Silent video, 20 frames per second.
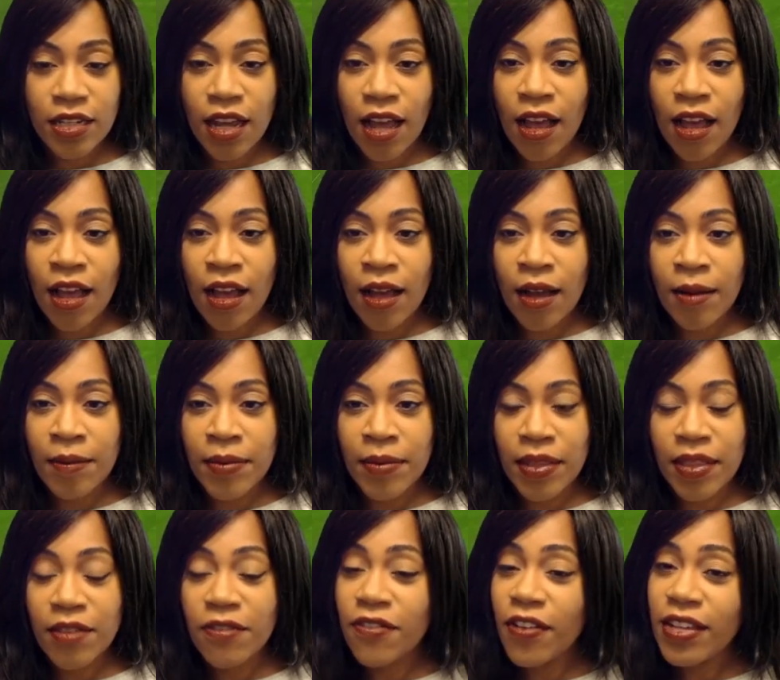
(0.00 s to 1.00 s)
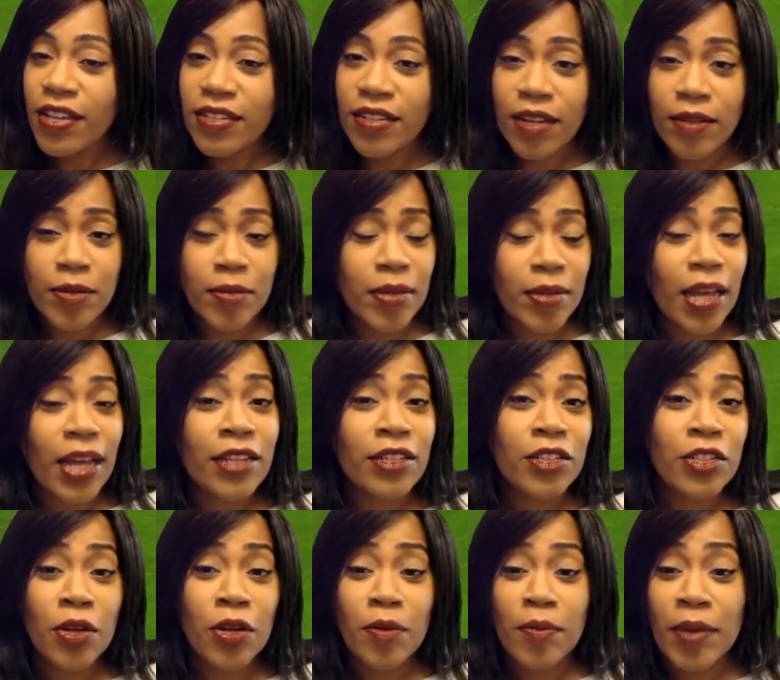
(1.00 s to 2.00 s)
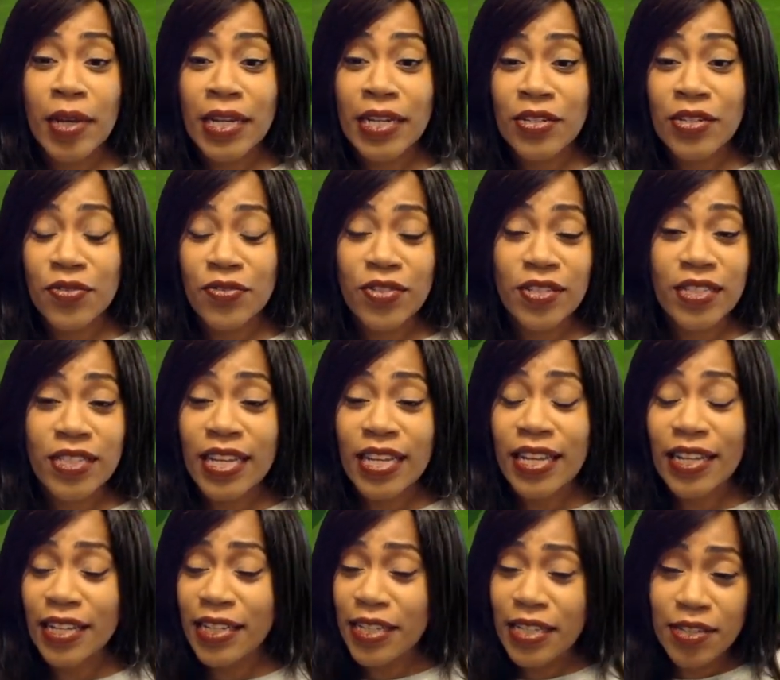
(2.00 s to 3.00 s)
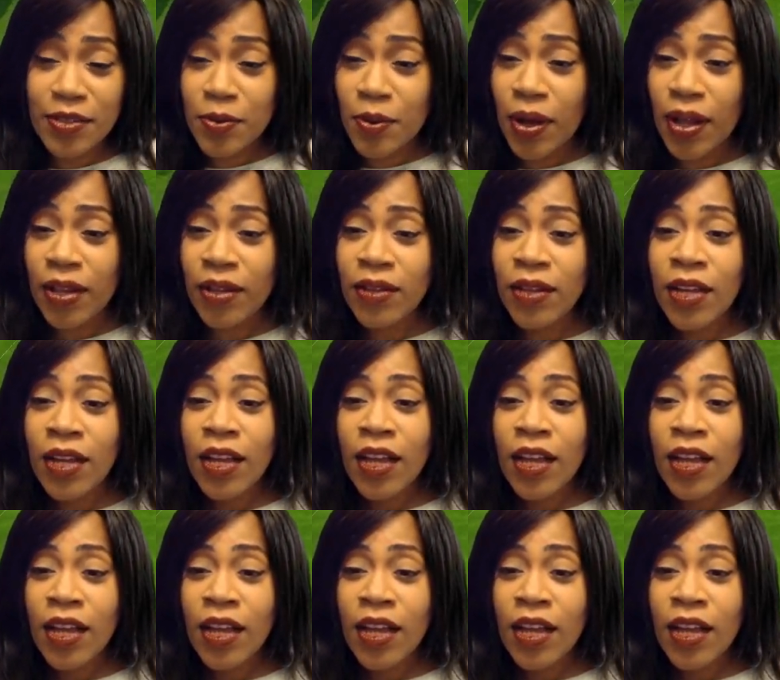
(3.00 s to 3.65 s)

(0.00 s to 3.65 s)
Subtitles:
the first item that actually got made of the set as well